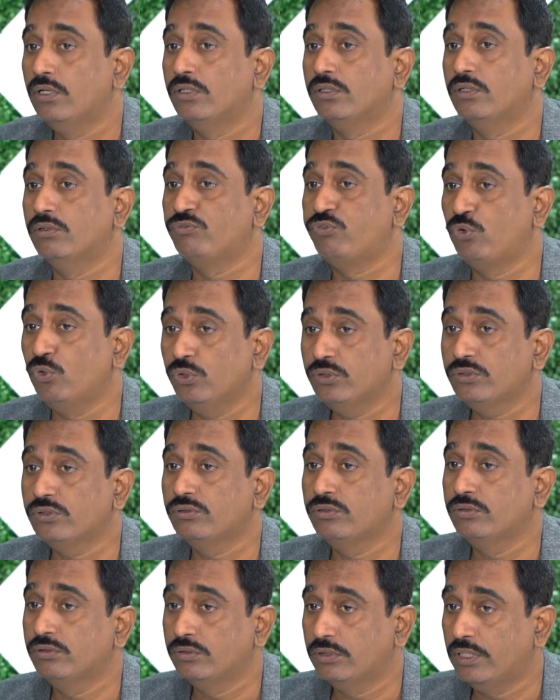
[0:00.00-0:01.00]
The
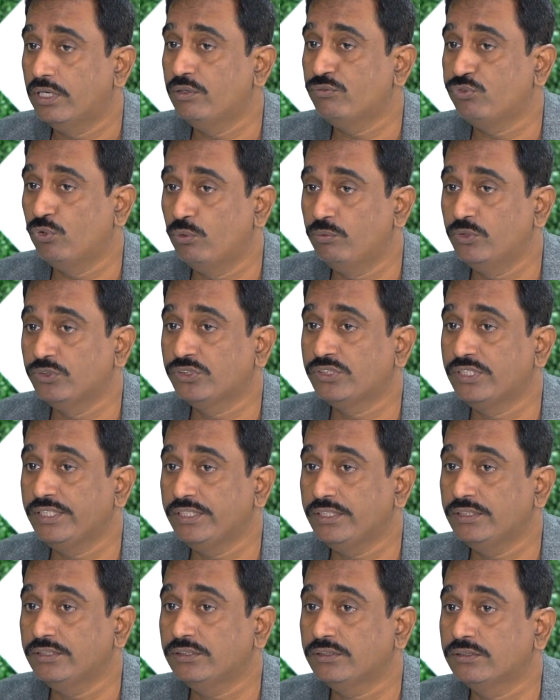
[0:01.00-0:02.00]
fourth and foremost thing
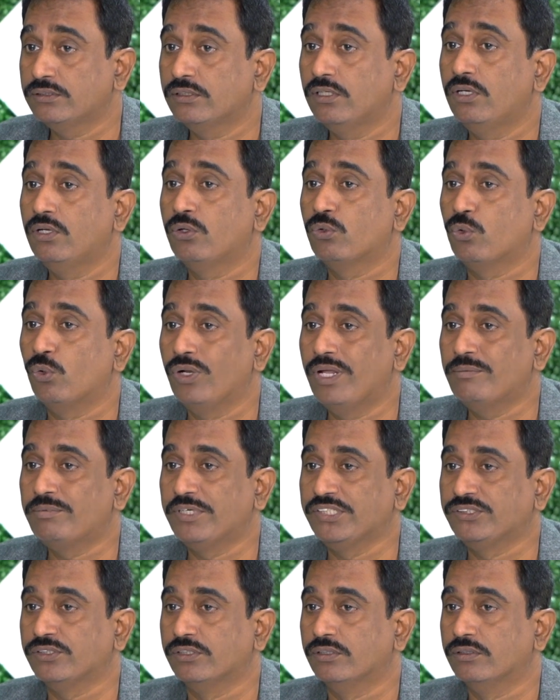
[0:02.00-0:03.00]
is
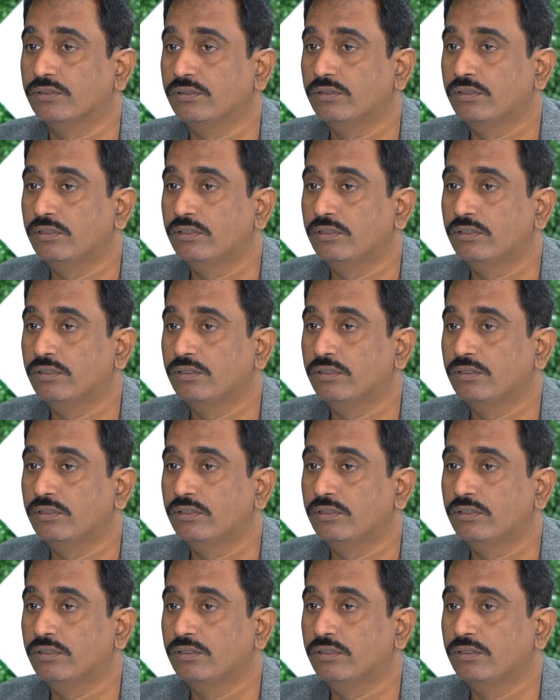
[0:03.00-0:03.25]
collaboration.